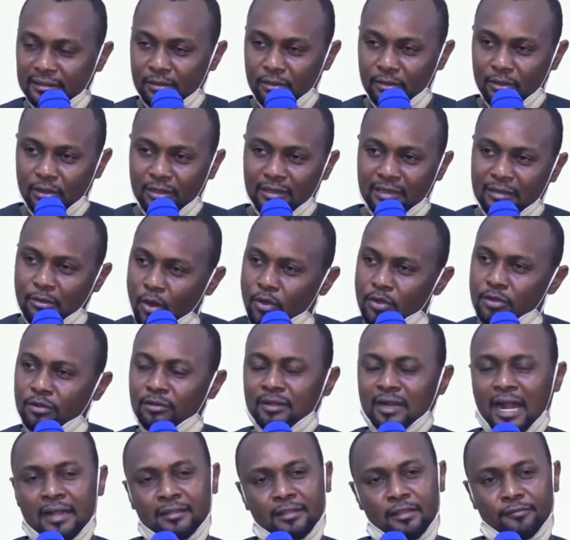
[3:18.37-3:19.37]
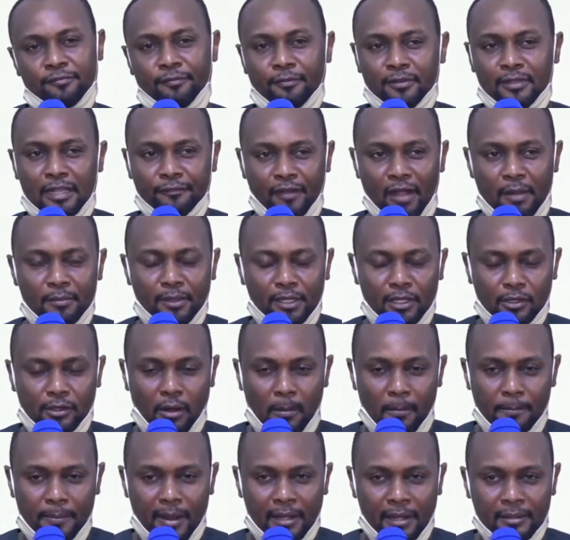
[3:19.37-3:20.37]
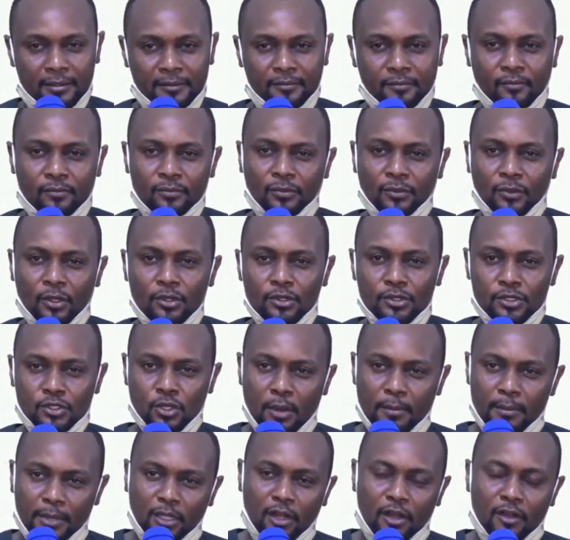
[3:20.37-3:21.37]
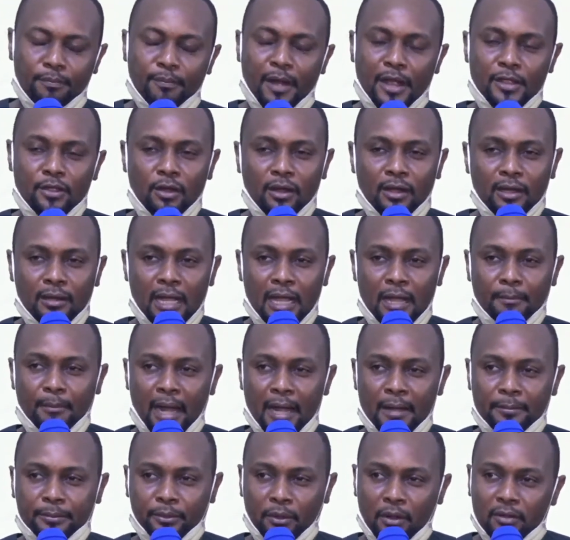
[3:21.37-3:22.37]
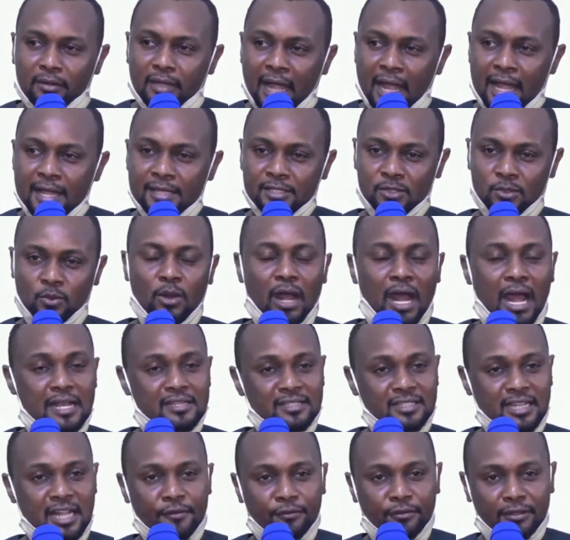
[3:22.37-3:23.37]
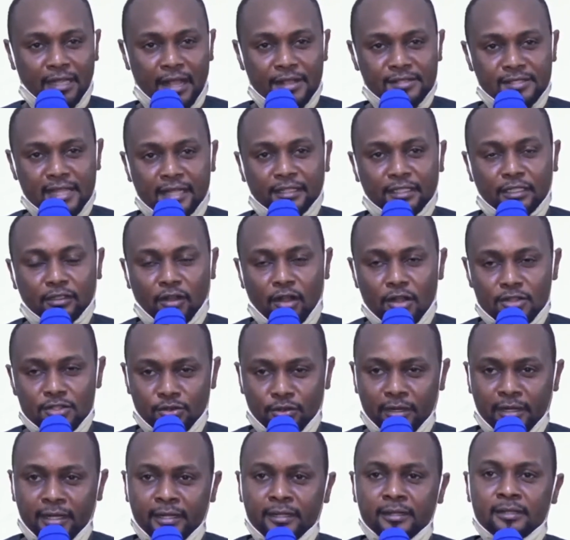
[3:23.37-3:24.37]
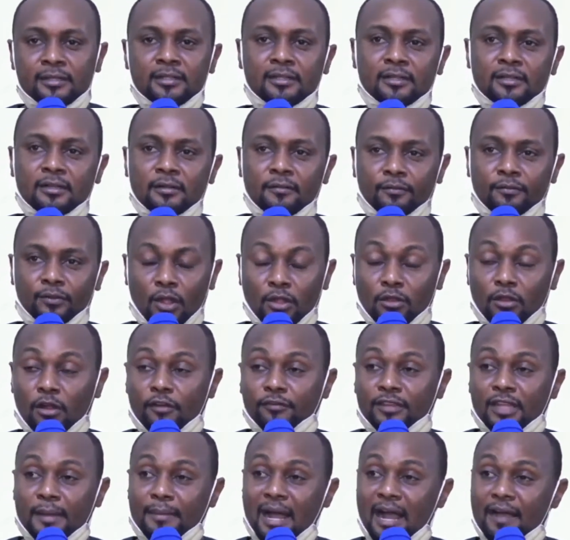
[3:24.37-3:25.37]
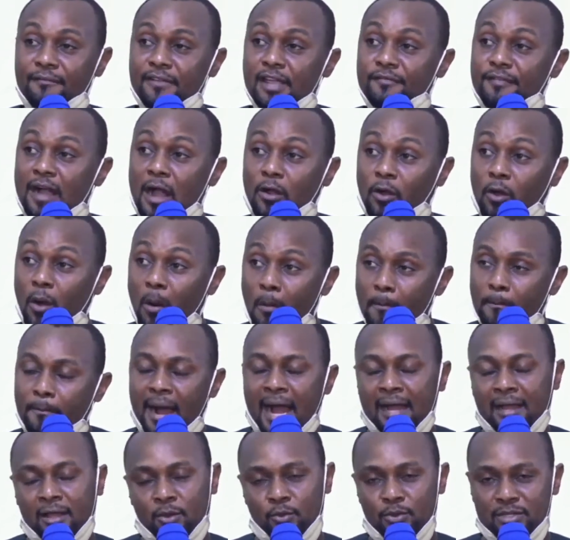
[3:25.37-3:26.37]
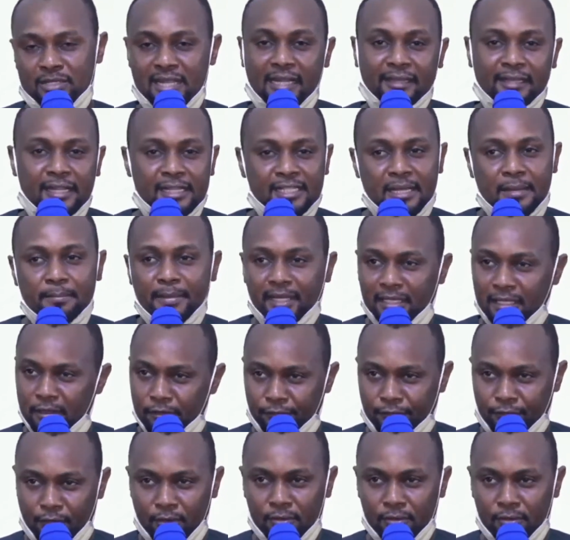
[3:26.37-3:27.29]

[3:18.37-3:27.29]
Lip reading: going around the family compound. So many of my brothers who had traveled outside the country, none of them have ever come back with anything meaningful.